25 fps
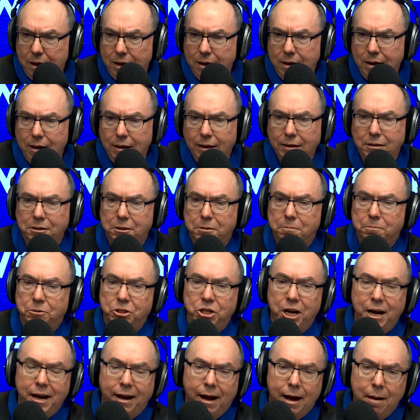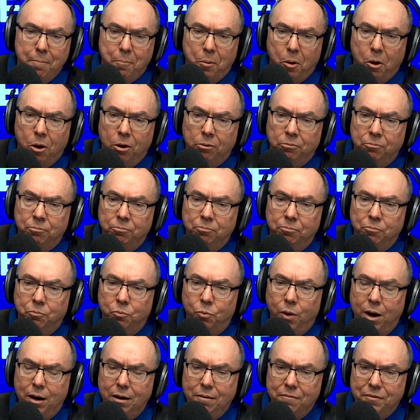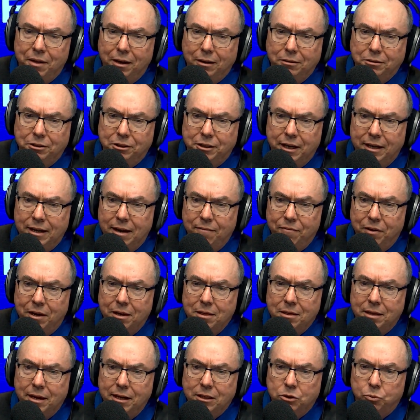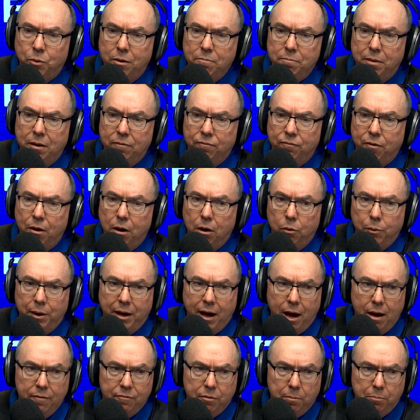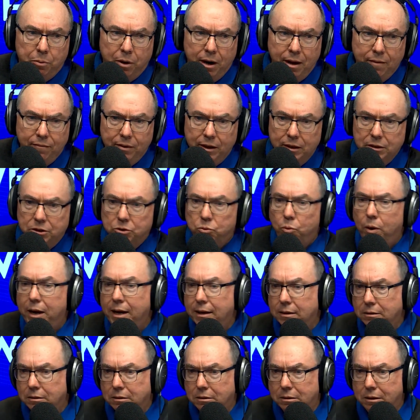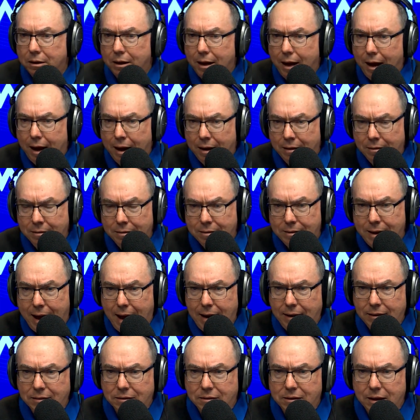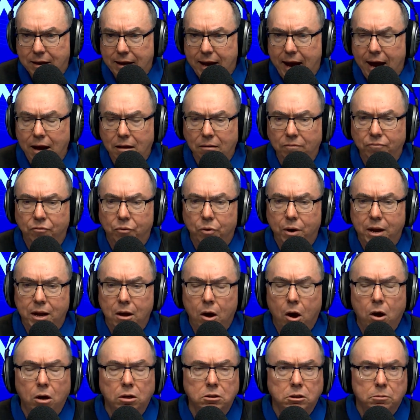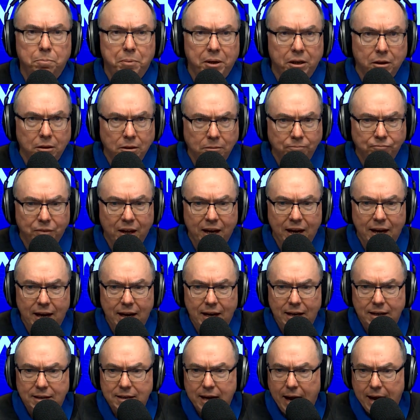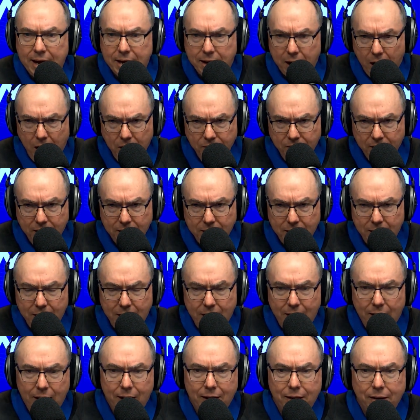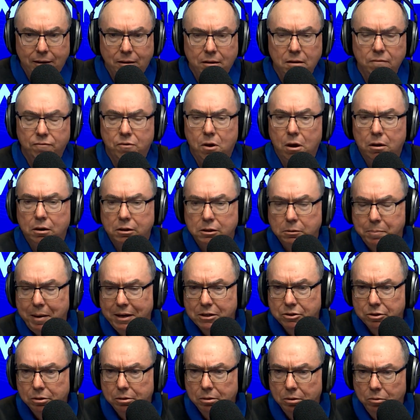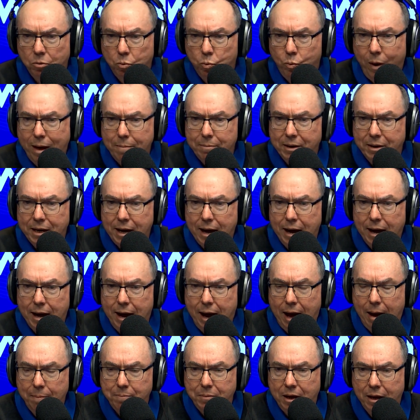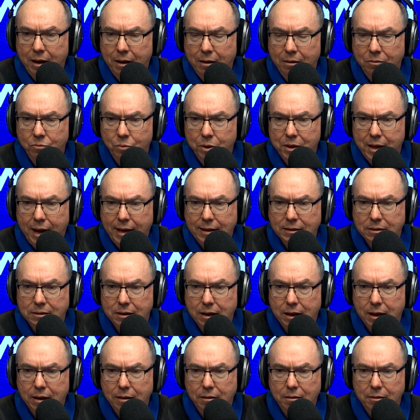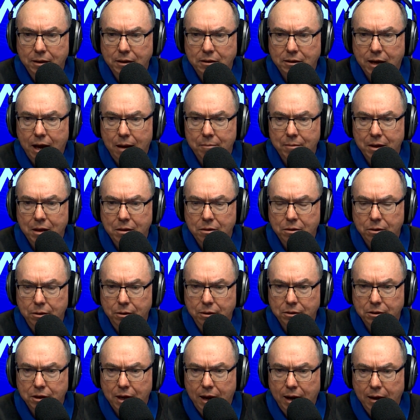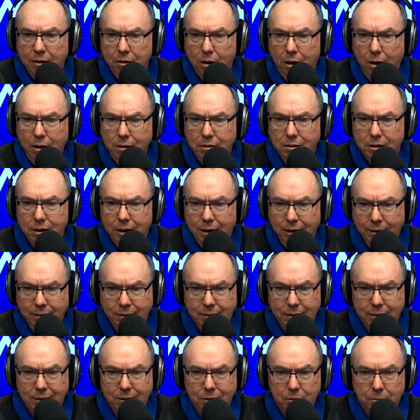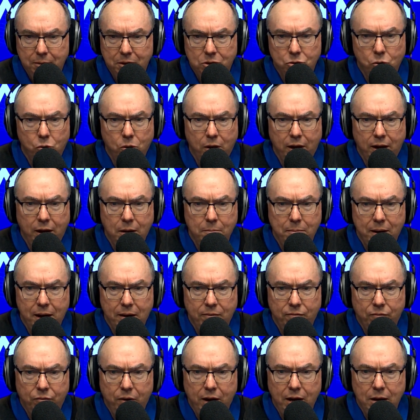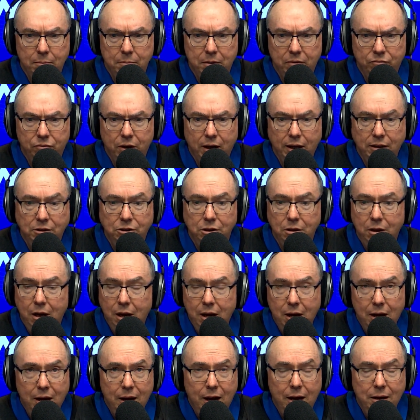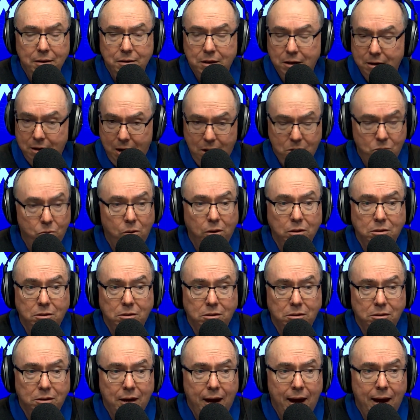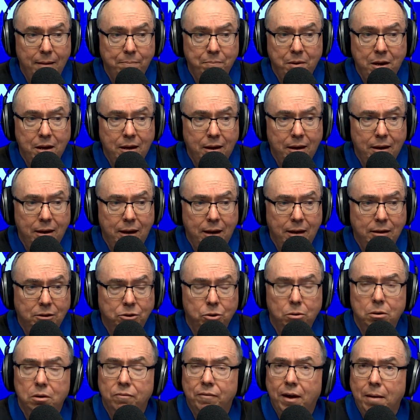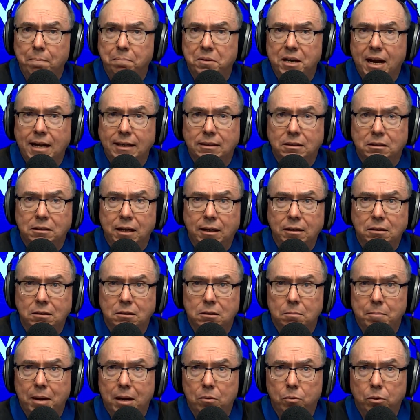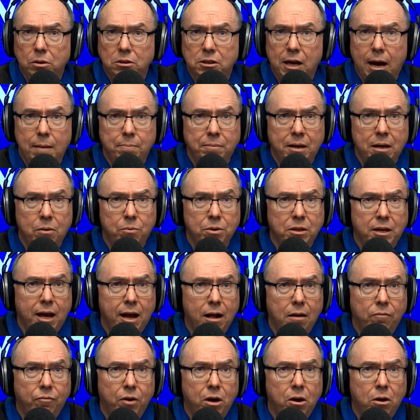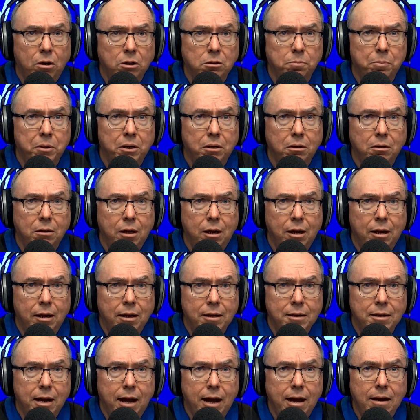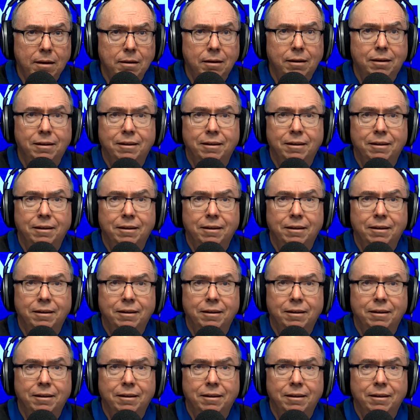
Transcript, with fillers: let's check up on one of those significant things we've been following over previous weeks, and that is the Calvary Hospital takeover. Uh, you've got a special webinar happening with ACL this coming Thursday night, and uh, you'll be talking about freedom of religion. Uh, do you know what's happening in any sort of update sense about what's happening with Calvary Hospital Dan?